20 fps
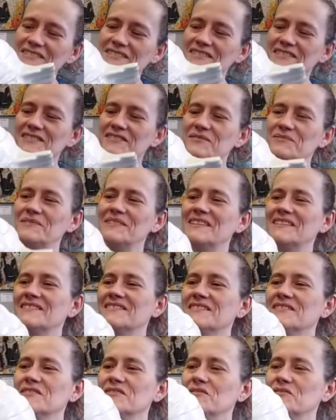So this one
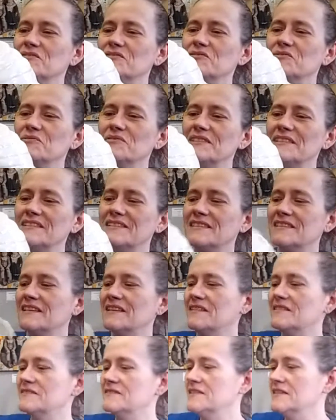has a little story to
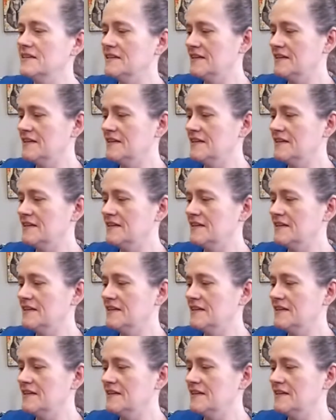tell.